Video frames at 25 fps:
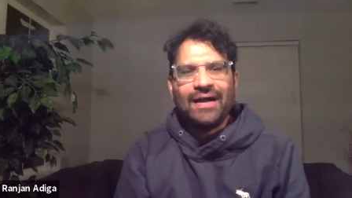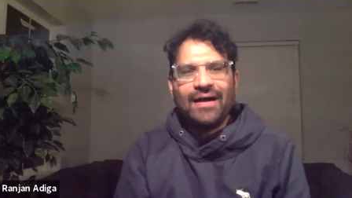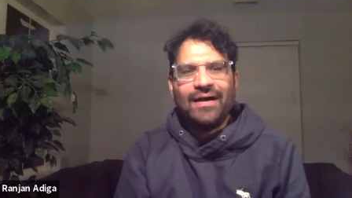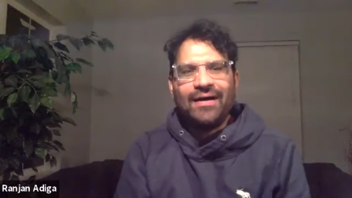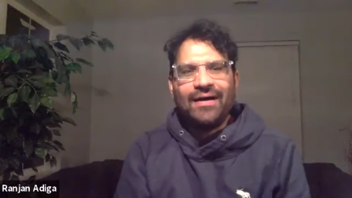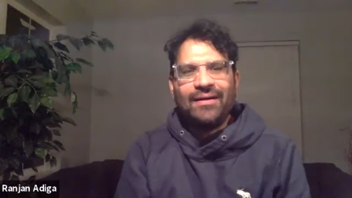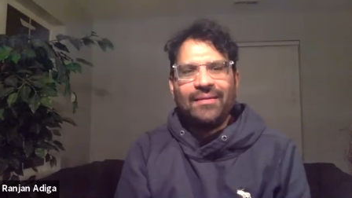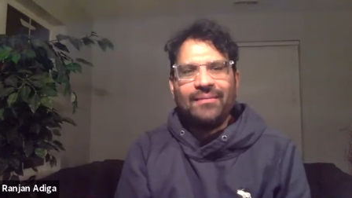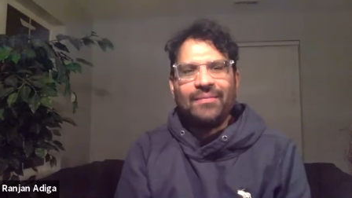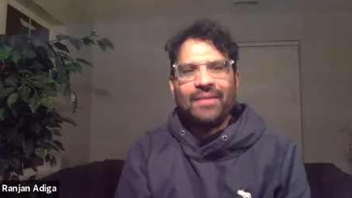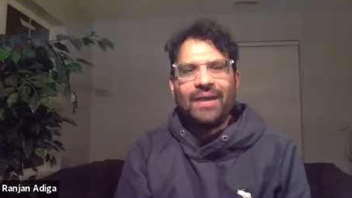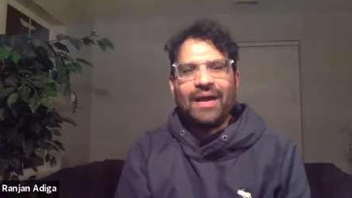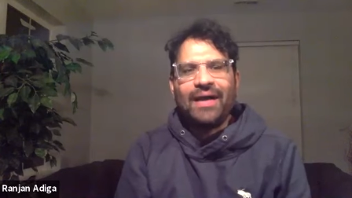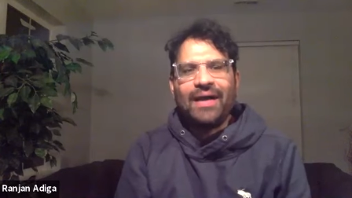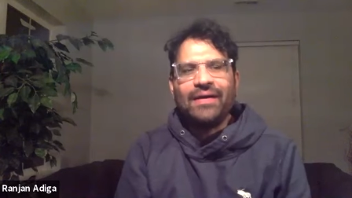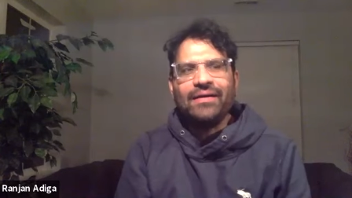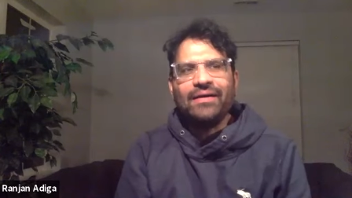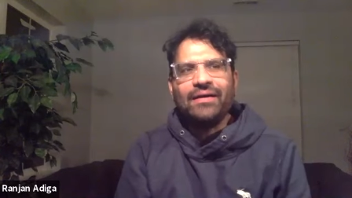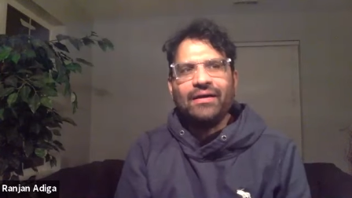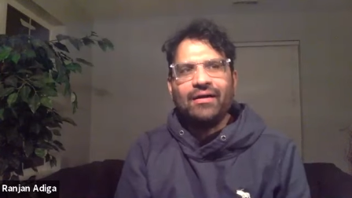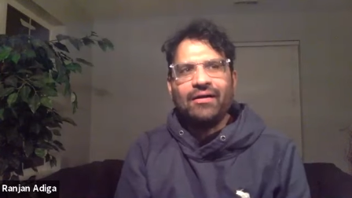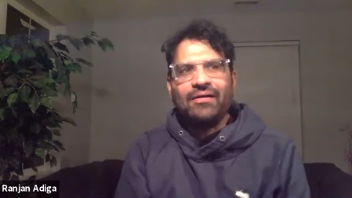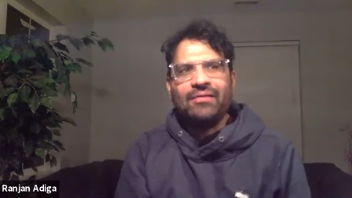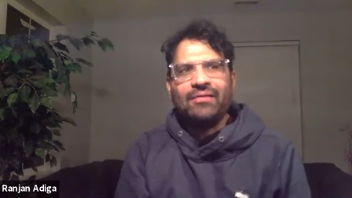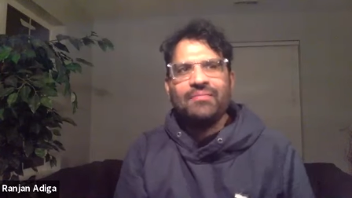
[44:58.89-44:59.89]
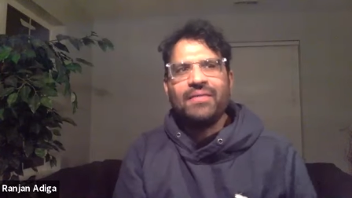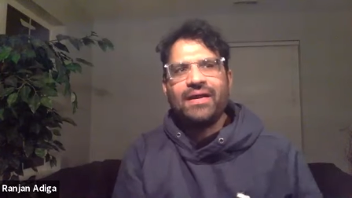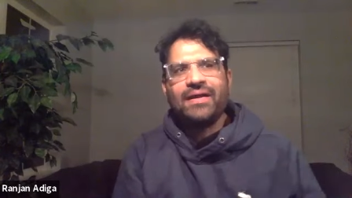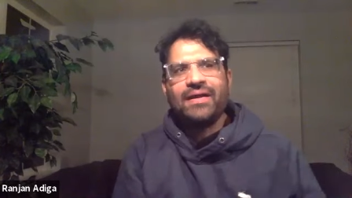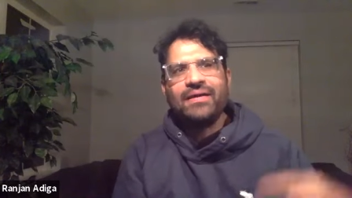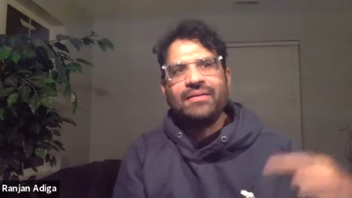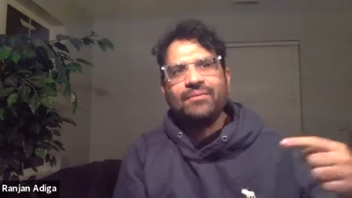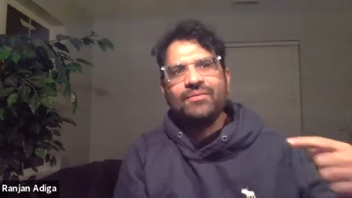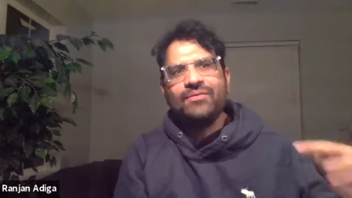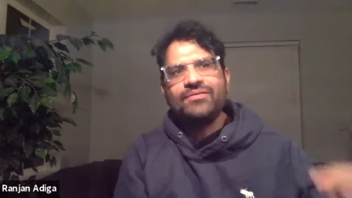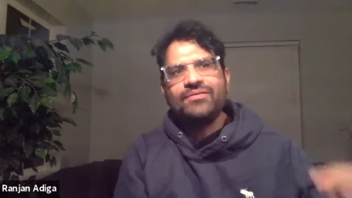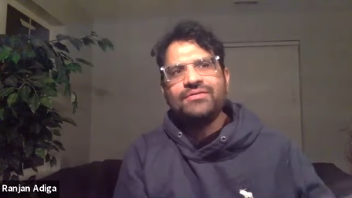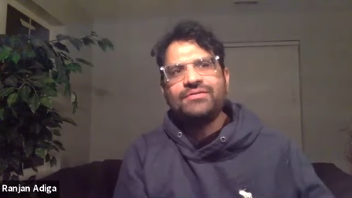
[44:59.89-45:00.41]
Um, I, on
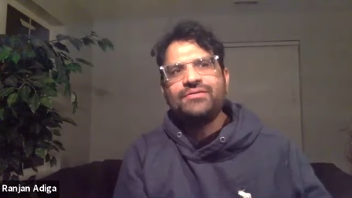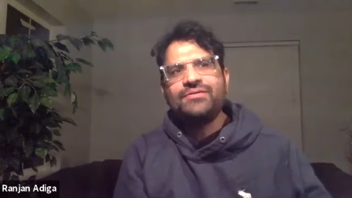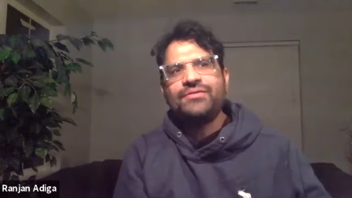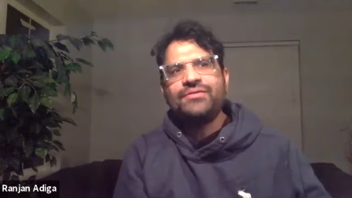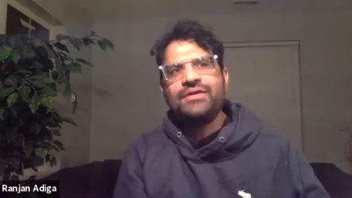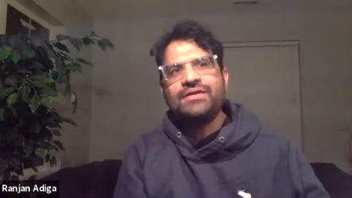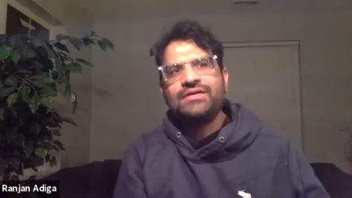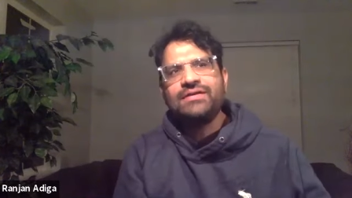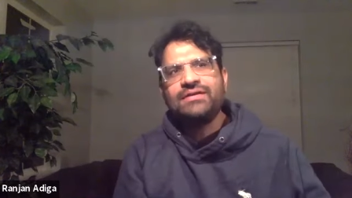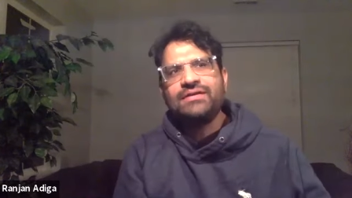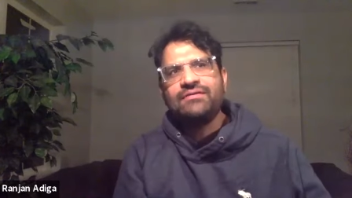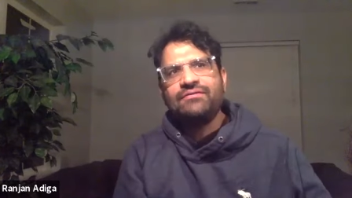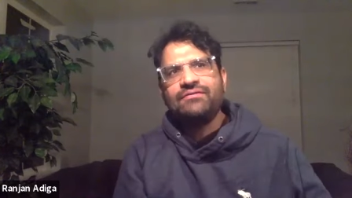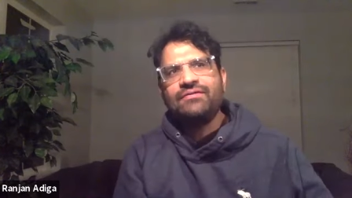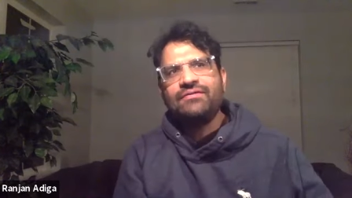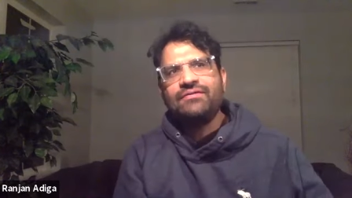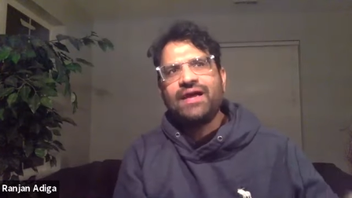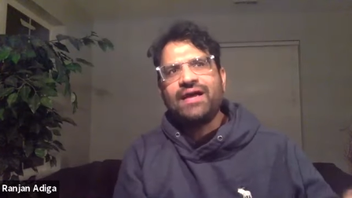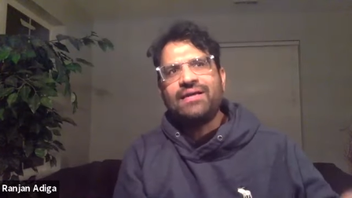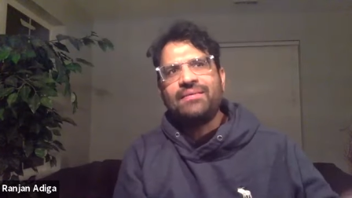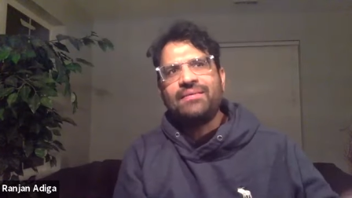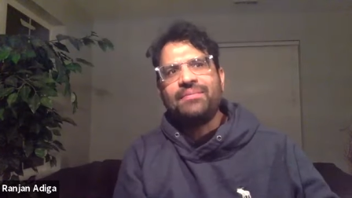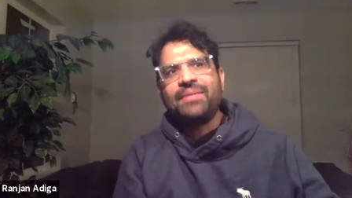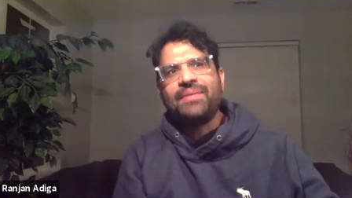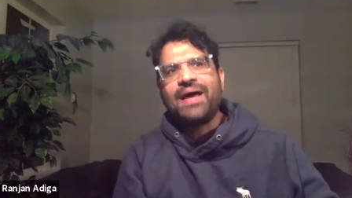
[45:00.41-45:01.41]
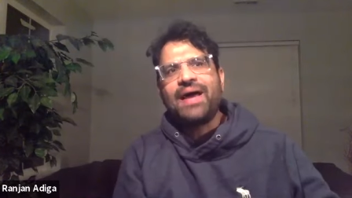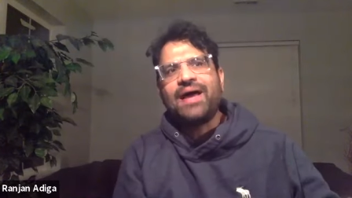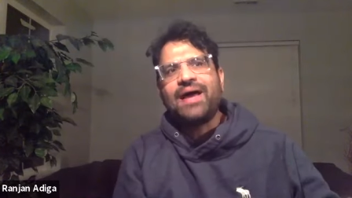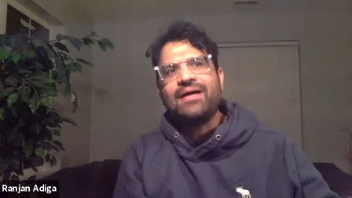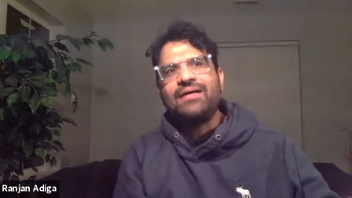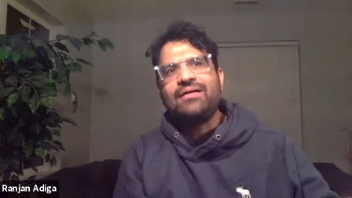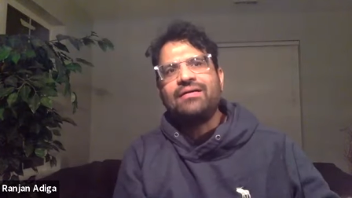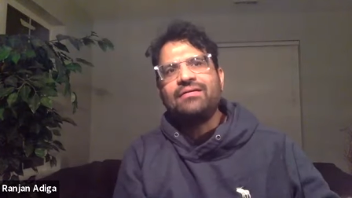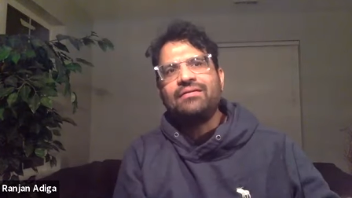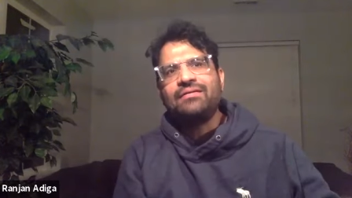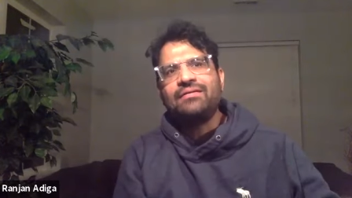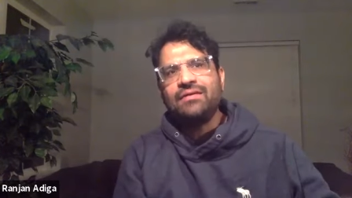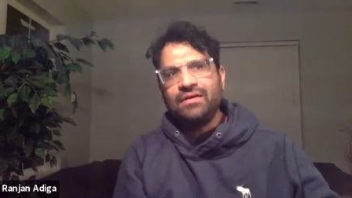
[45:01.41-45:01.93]
my most recent flight
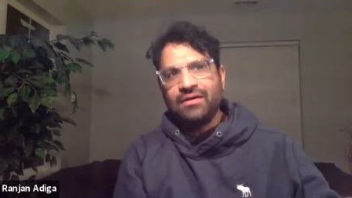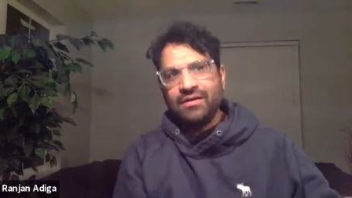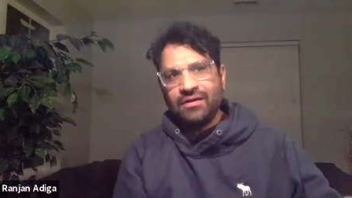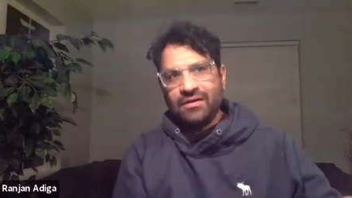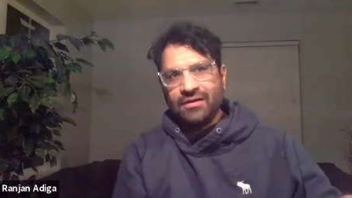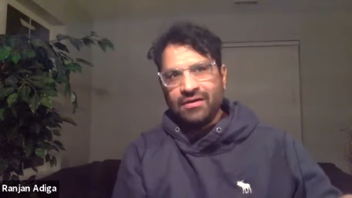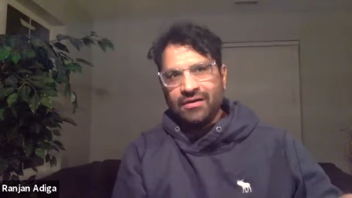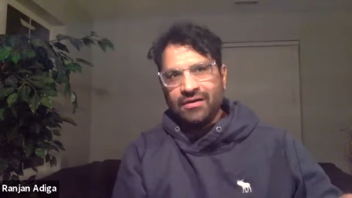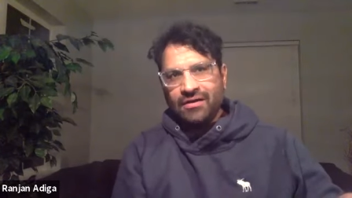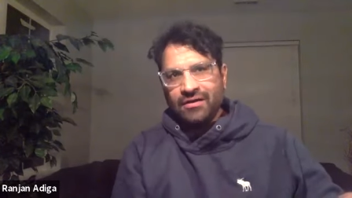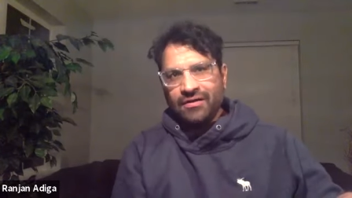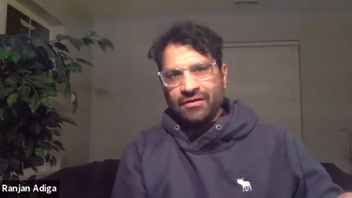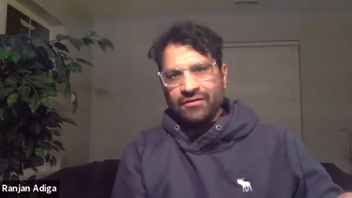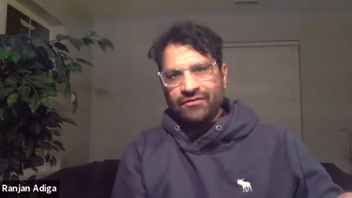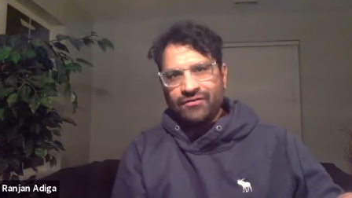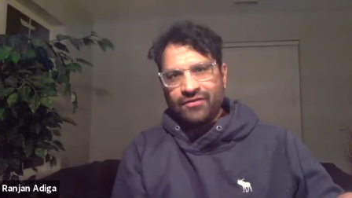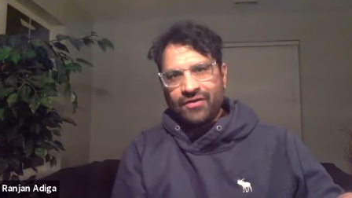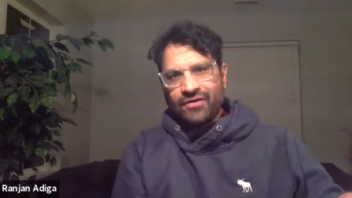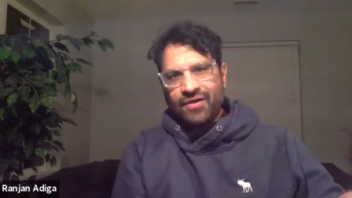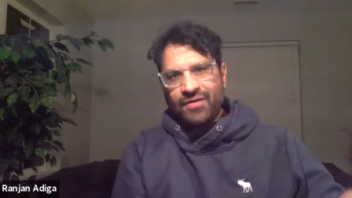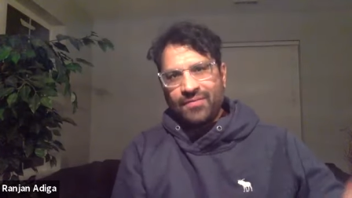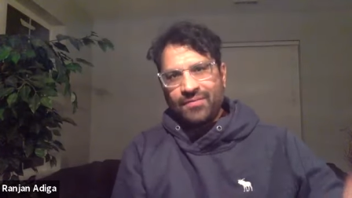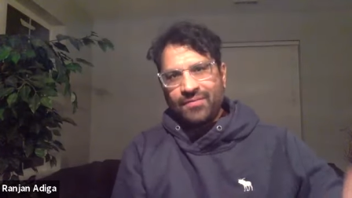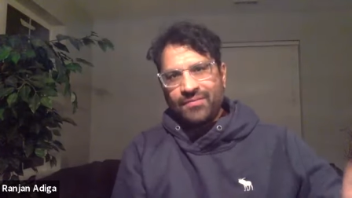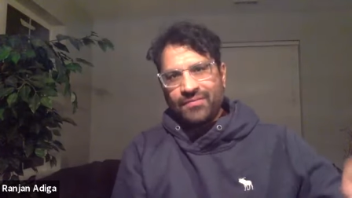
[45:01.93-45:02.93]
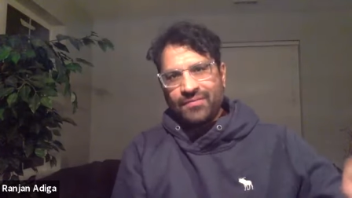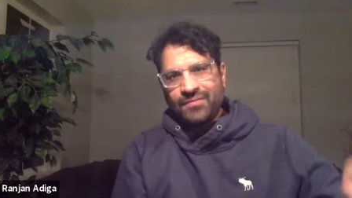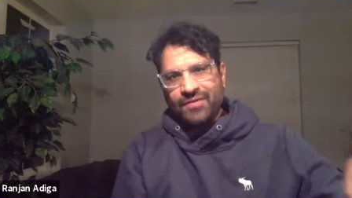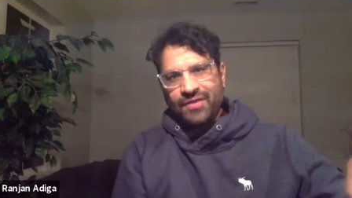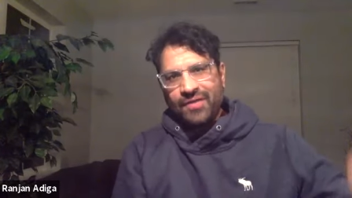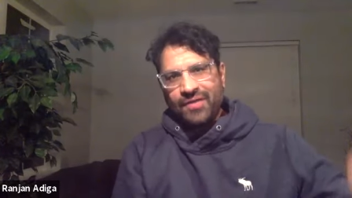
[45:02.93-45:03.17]
back from